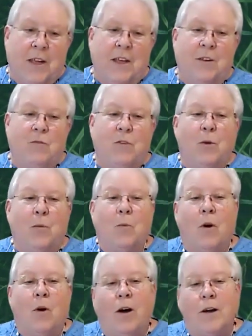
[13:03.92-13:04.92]
If you
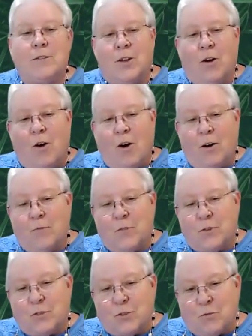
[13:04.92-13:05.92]
want to
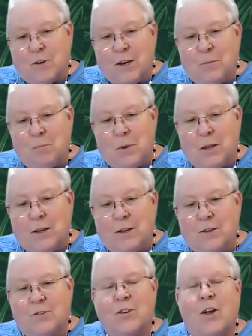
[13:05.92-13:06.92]
harvest green
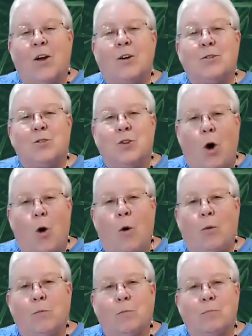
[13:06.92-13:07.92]
beans,
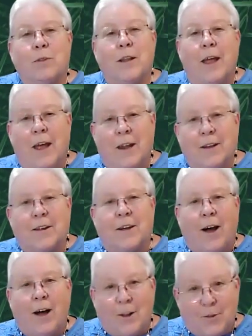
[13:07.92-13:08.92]
don't plant
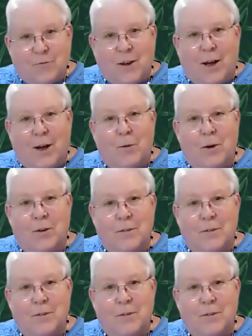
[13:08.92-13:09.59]
cauliflower.